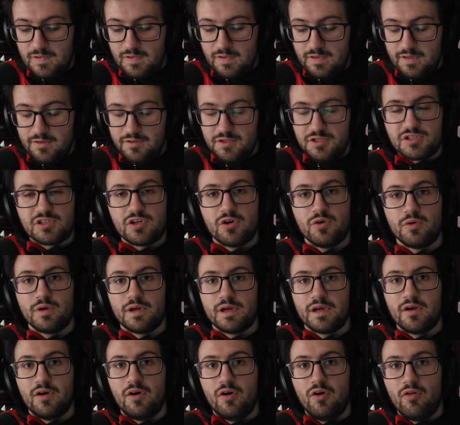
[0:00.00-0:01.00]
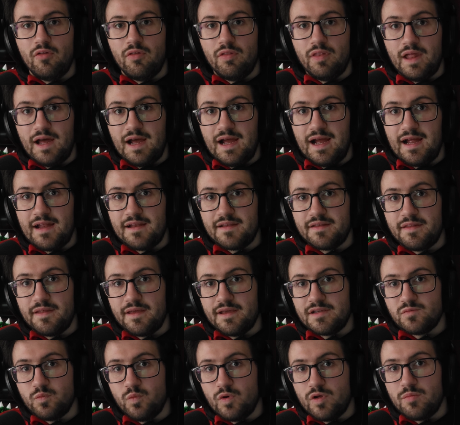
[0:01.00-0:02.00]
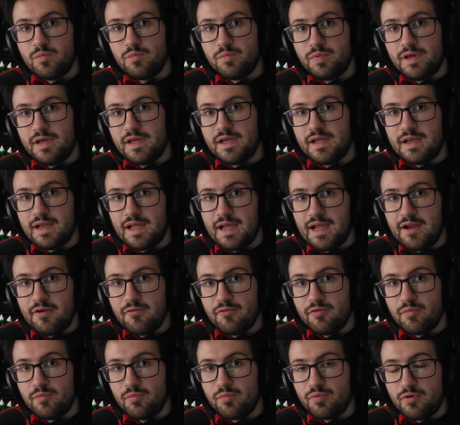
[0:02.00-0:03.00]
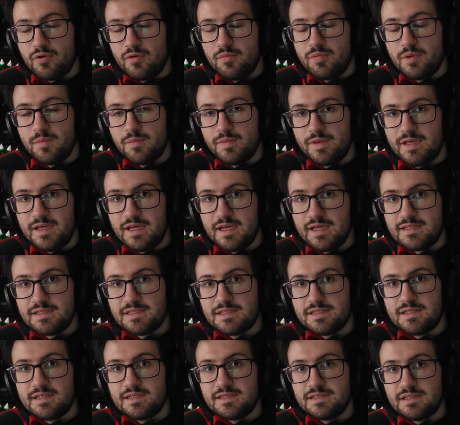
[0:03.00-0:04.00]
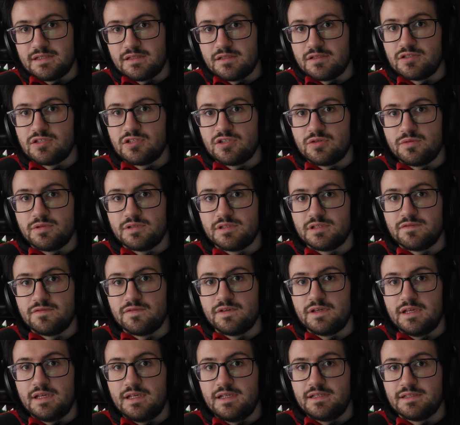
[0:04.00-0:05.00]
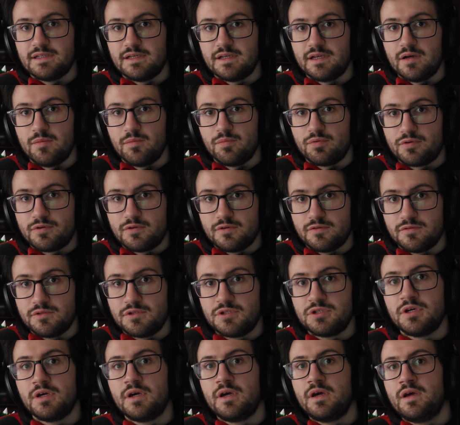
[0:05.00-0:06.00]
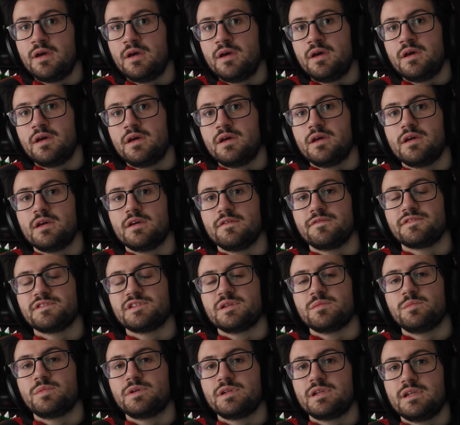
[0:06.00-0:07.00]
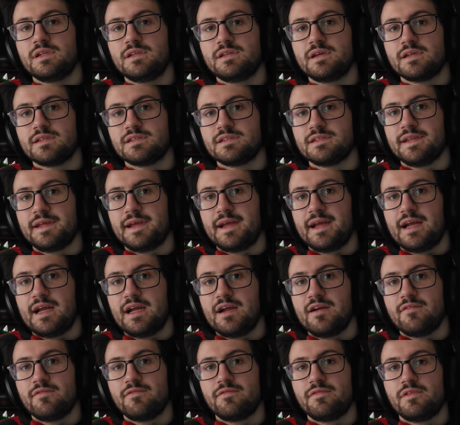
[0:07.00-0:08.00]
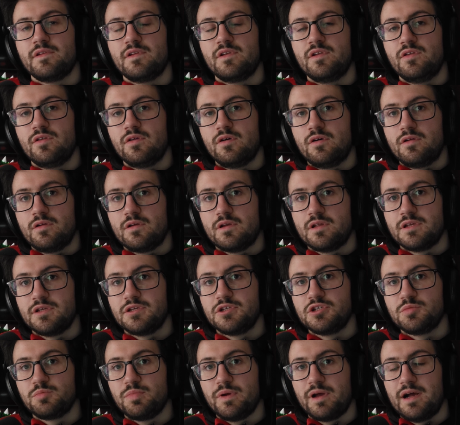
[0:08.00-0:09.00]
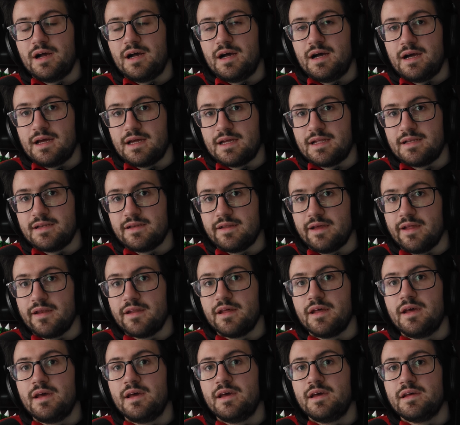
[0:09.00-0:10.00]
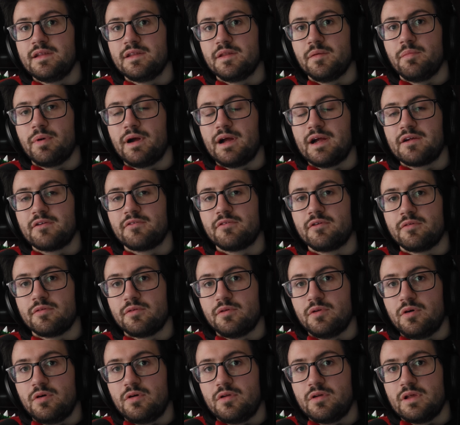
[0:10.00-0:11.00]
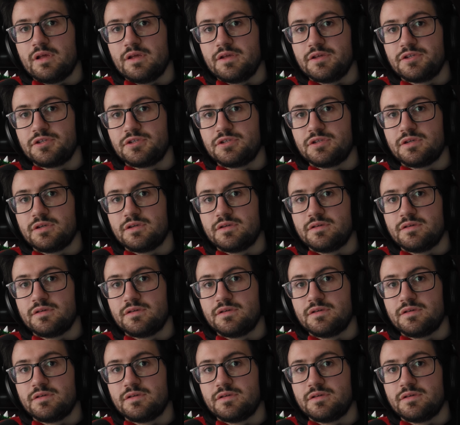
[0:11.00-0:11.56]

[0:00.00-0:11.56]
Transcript: Now, just going on that, there's one big inherent problem there is that this intuitive eating approach if somebody doesn't have the knowledge behind it, the background knowledge,